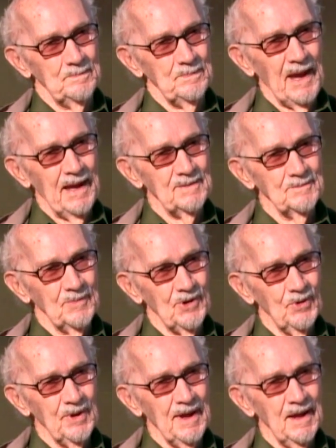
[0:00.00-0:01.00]
Patton
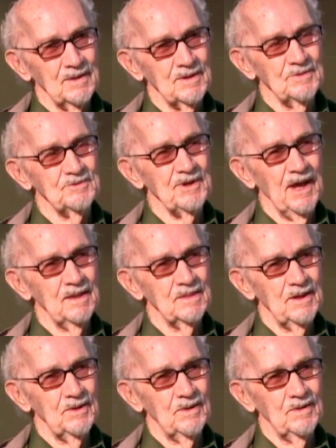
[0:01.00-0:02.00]
broke out of St.
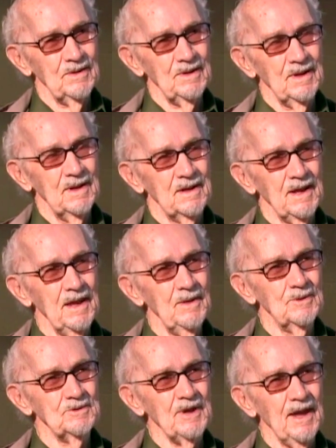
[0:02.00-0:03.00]
Lo, and he
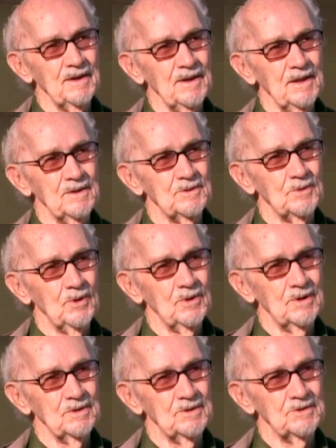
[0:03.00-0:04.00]
was heading
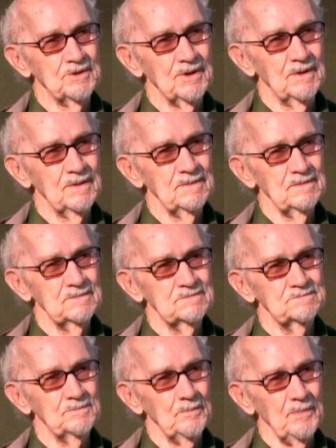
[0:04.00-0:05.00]
towards
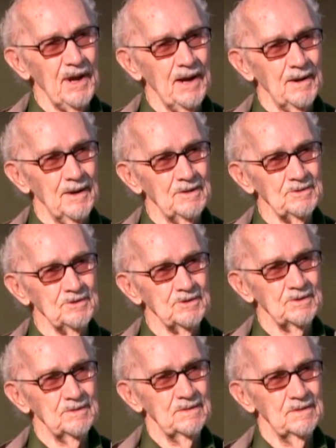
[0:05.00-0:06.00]

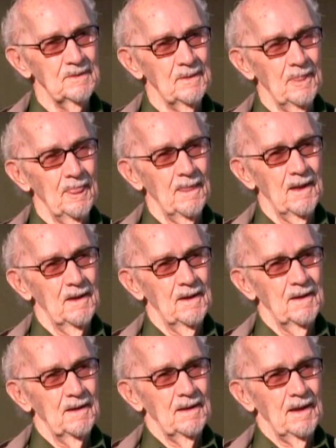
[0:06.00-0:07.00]
Paris.
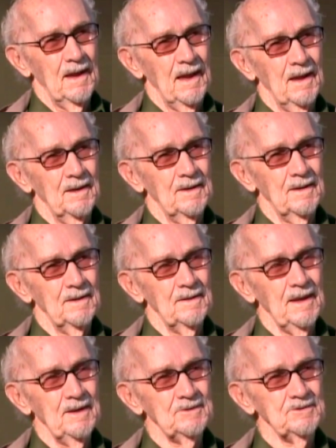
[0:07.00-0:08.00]
And
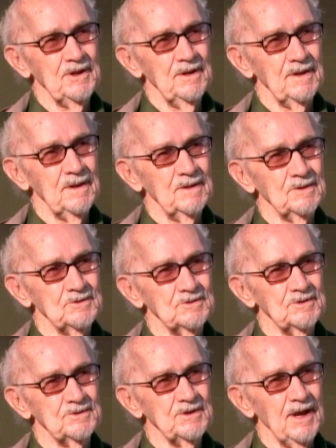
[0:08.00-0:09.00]
they sent us
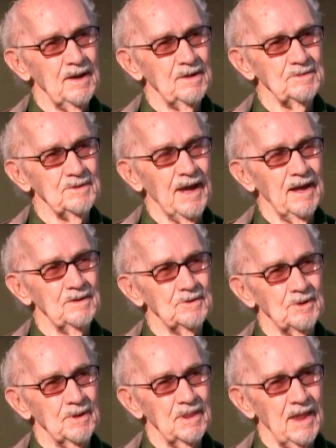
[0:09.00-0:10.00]
south down
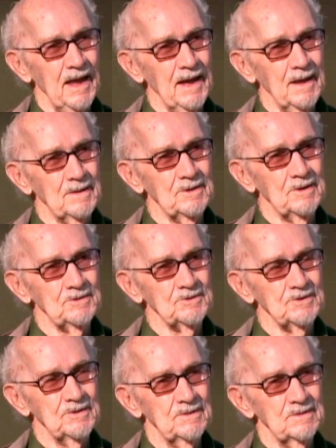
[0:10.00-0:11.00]
to
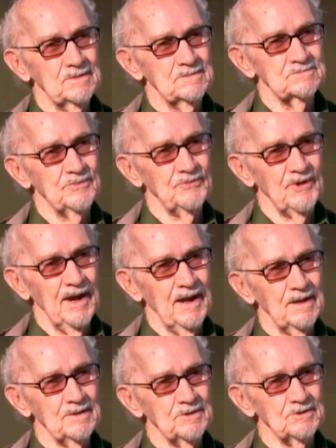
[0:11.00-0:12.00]
Lyons,
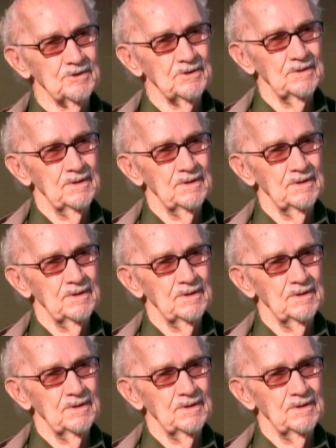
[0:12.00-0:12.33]
France.